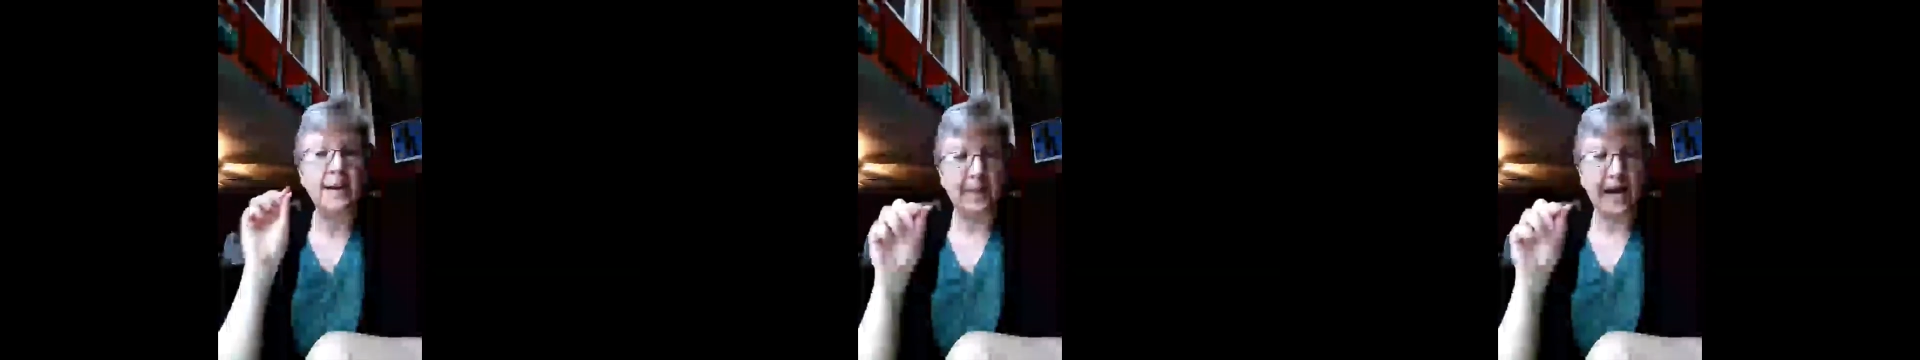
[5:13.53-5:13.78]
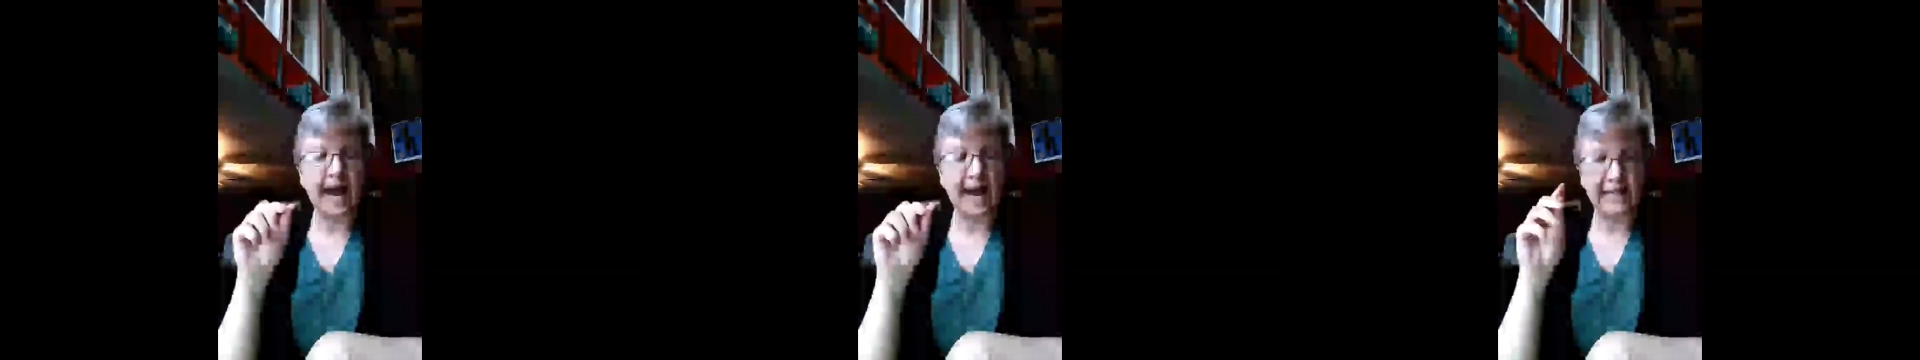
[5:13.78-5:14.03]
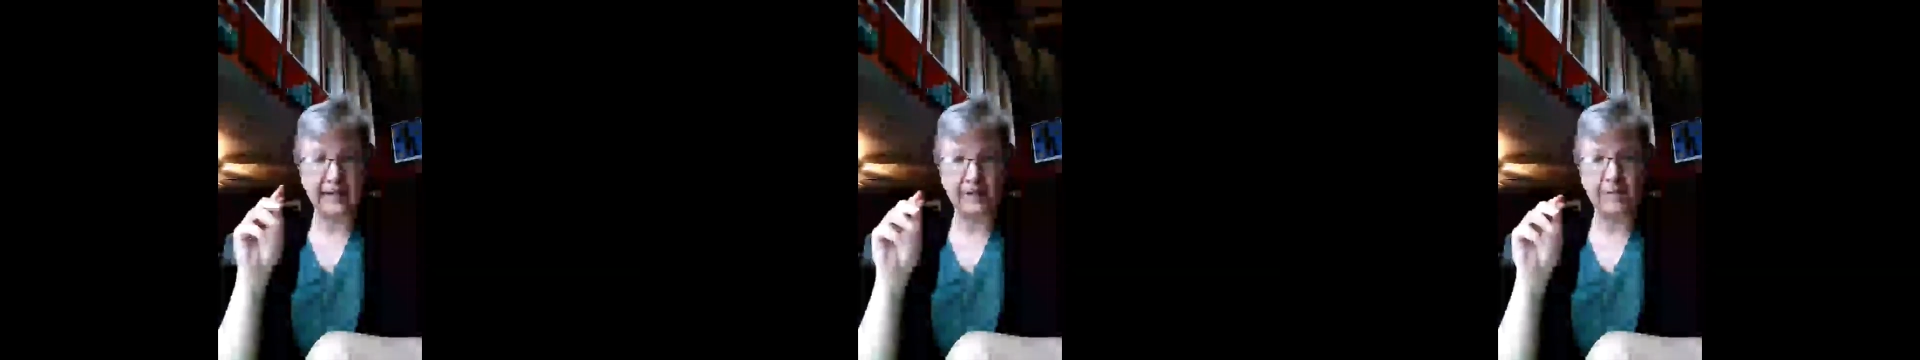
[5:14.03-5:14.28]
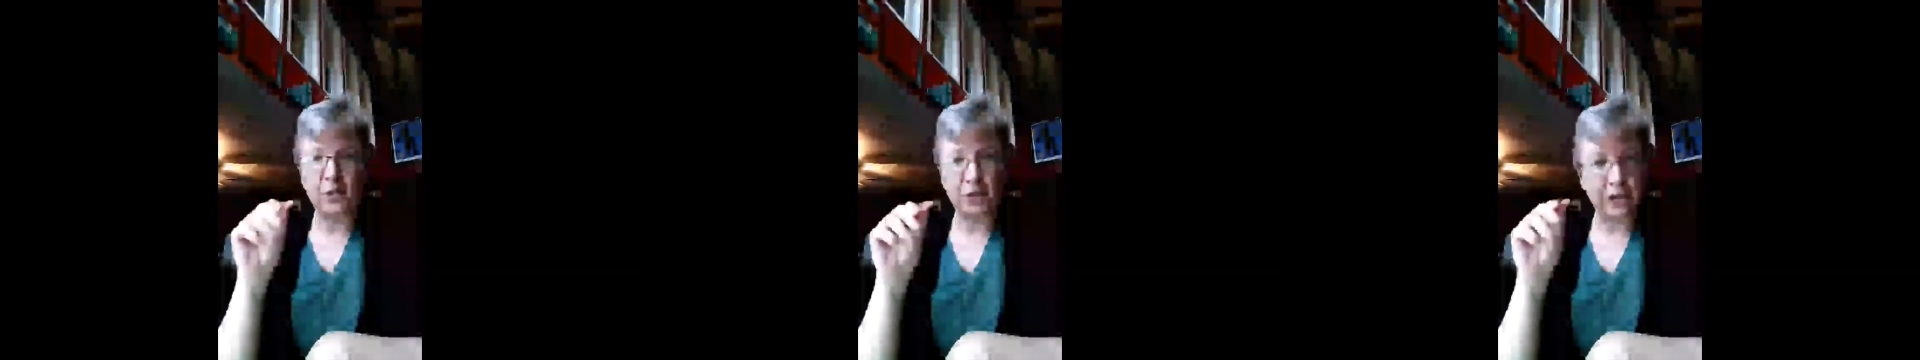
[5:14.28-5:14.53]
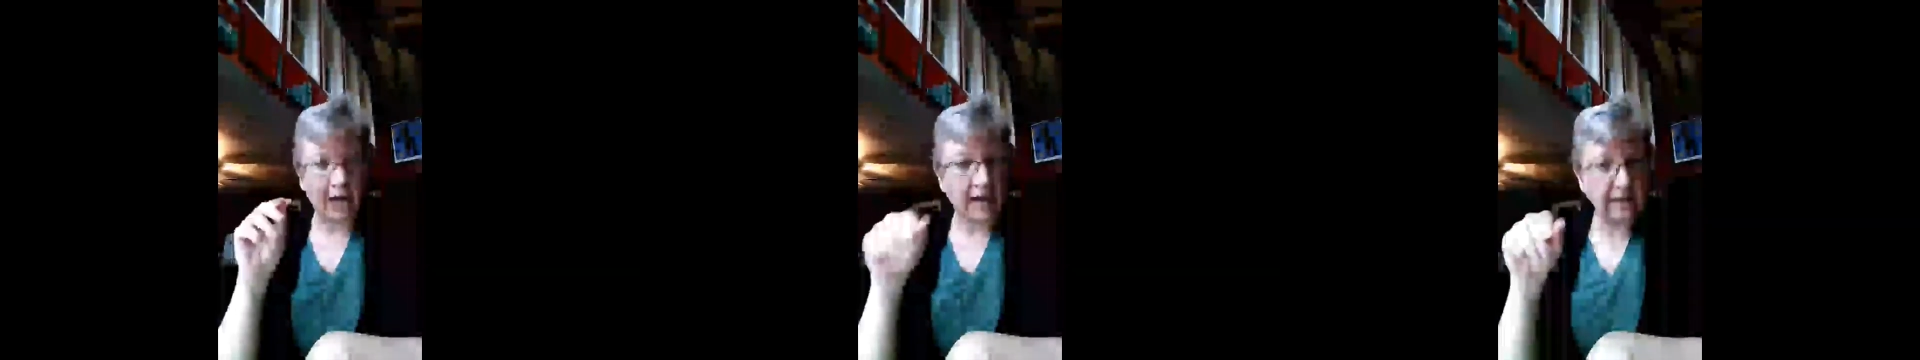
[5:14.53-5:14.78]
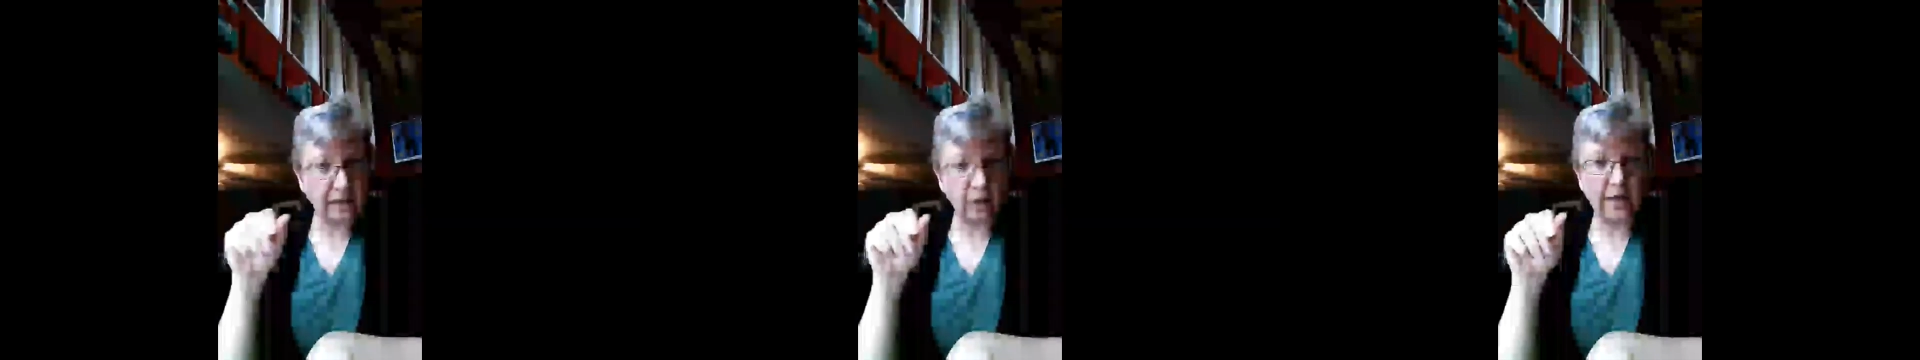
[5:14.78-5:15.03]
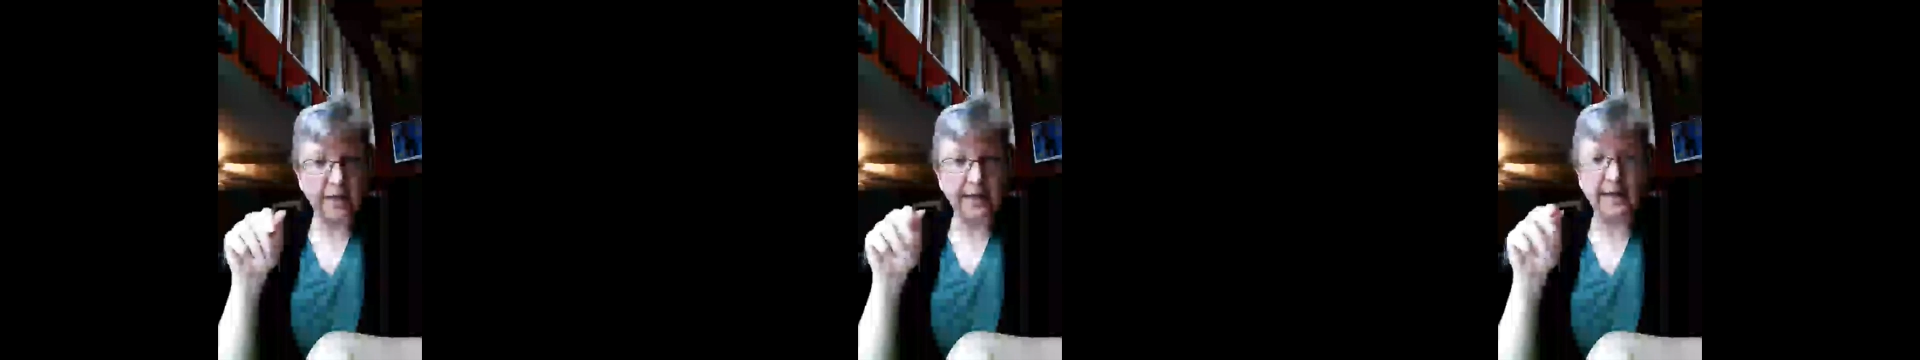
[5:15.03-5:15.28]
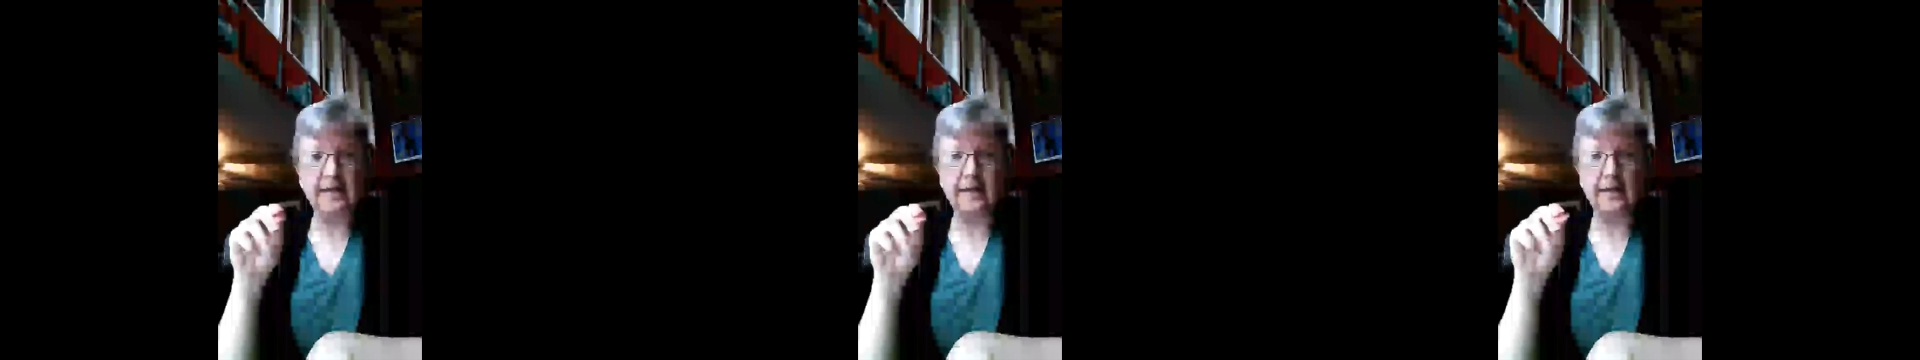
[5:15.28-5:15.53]
but it has a more shine to it
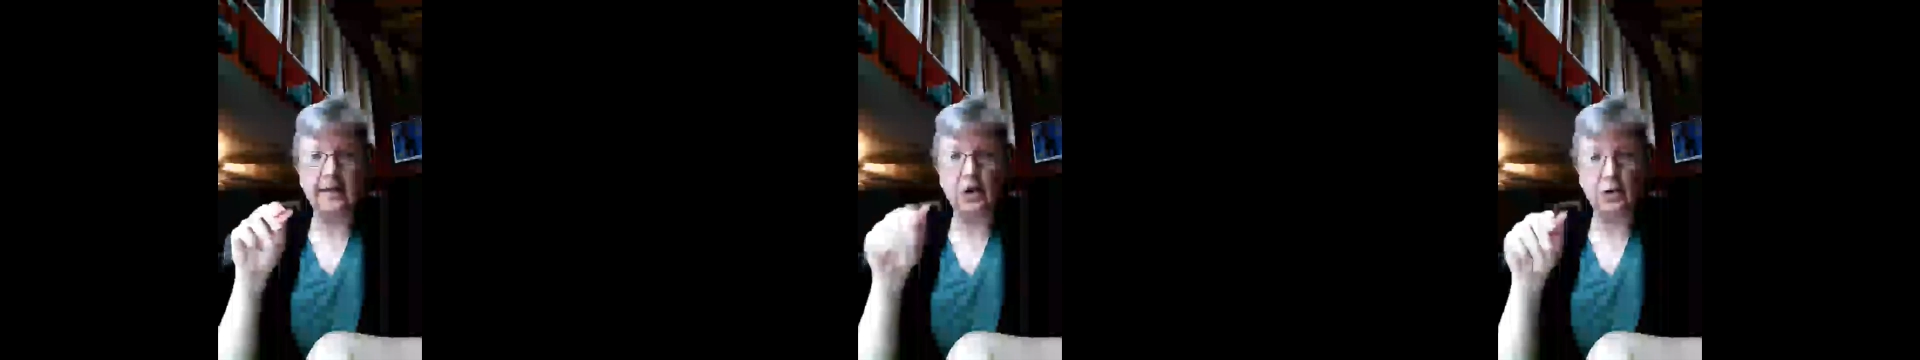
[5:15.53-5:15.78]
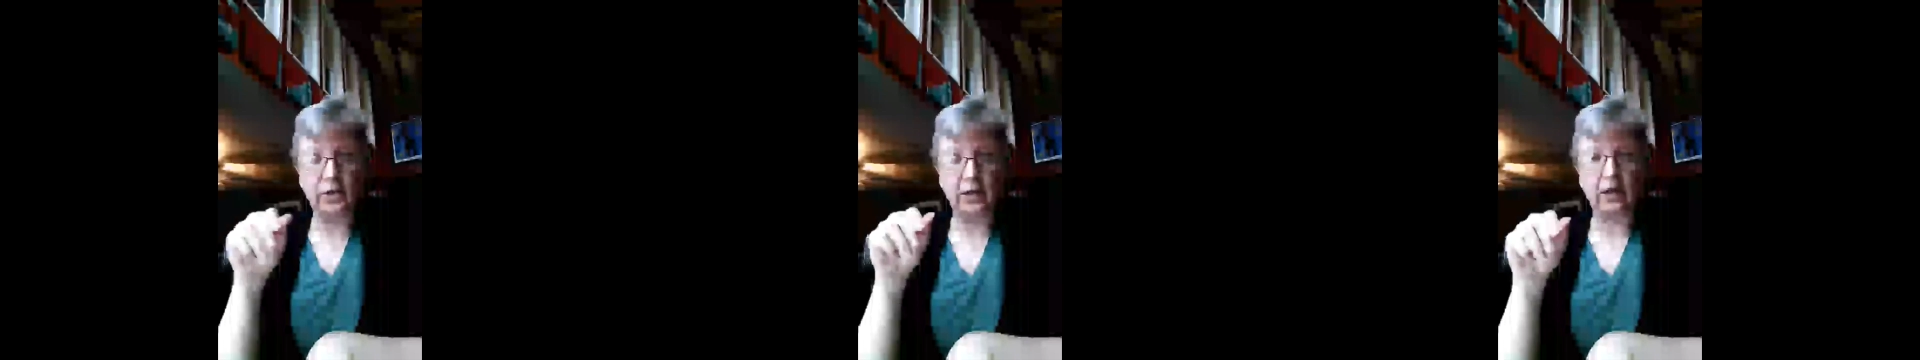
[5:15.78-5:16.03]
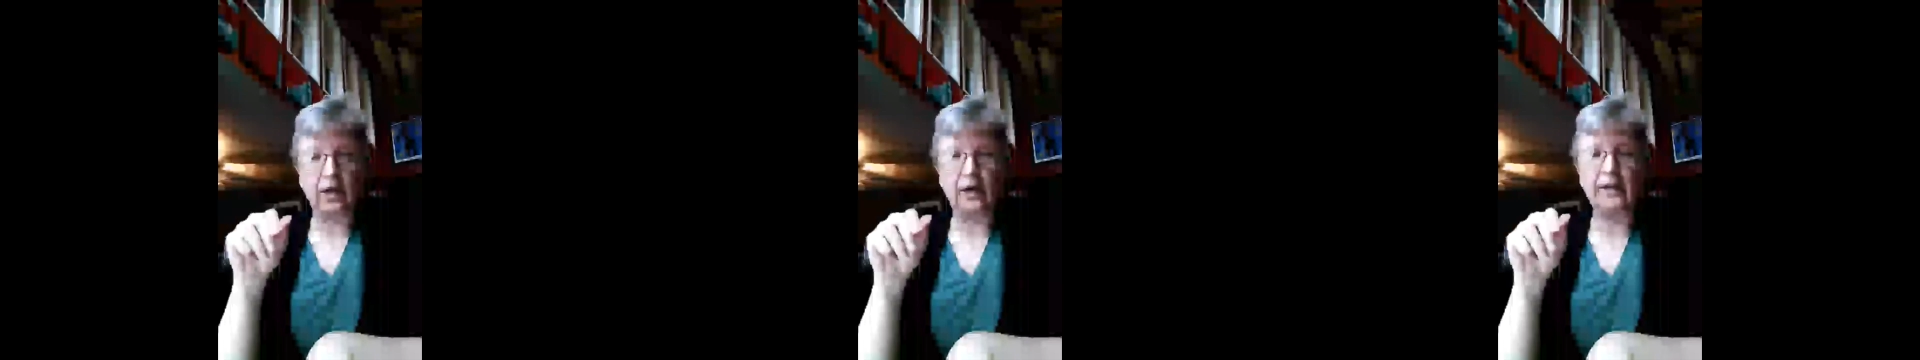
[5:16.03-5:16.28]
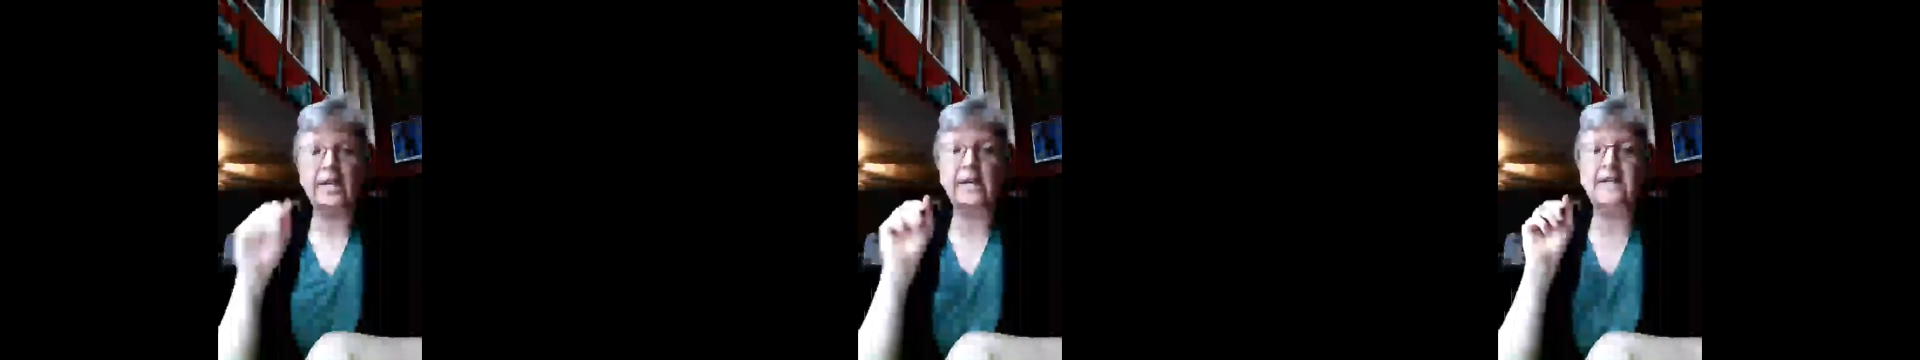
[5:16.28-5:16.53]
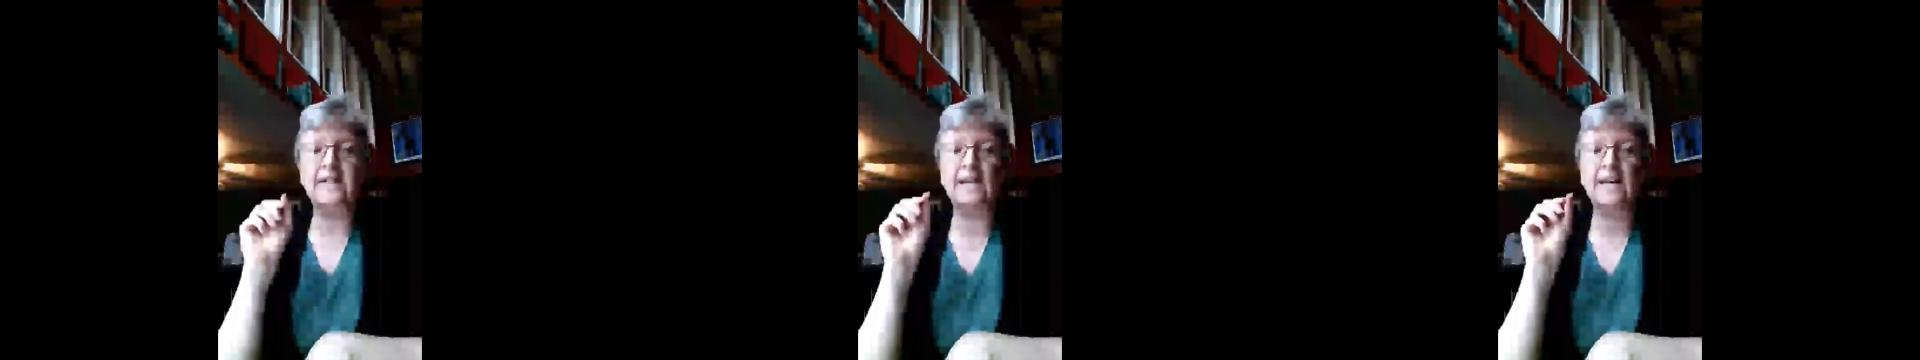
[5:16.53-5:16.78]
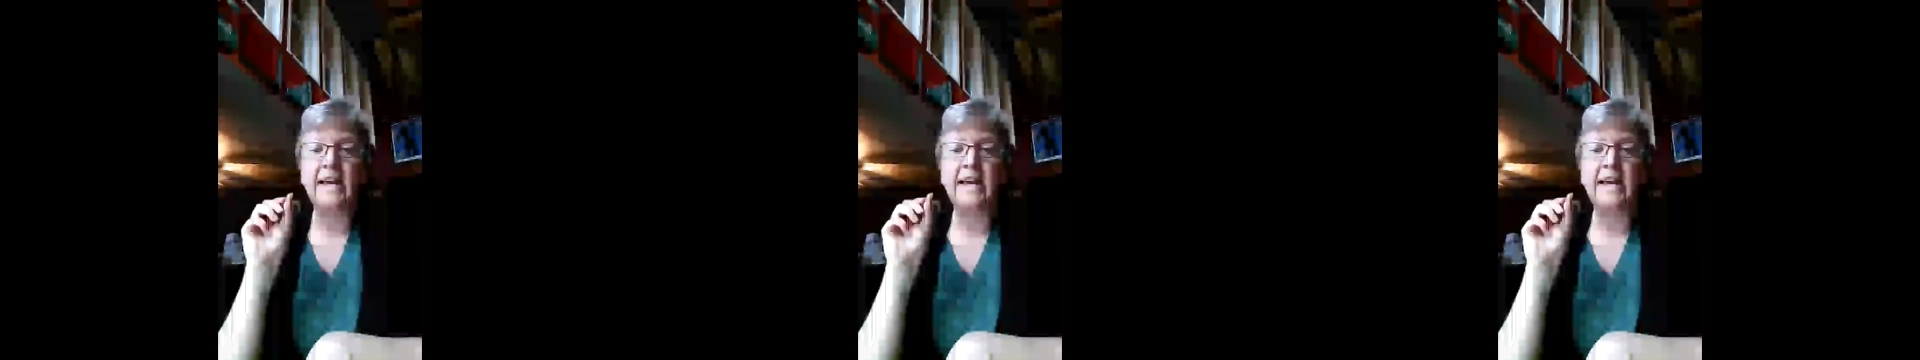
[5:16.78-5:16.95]
than the Coats and Clark does.